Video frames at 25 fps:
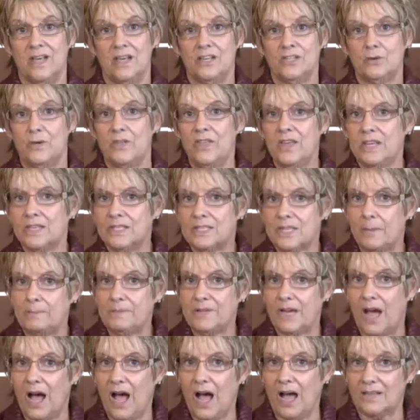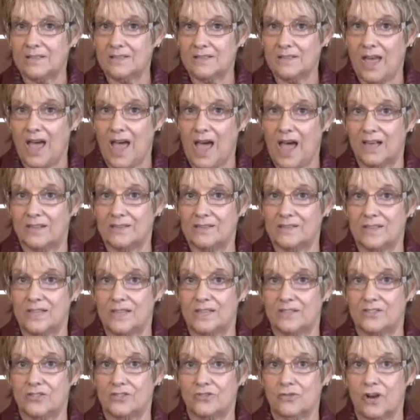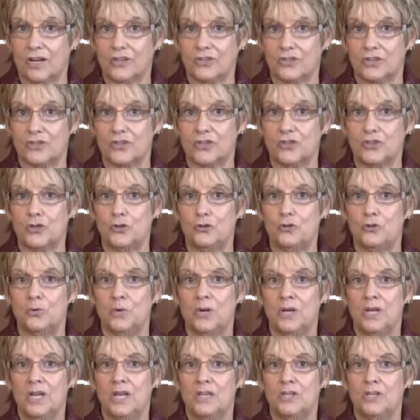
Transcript: So I think it's up to us as the instructors to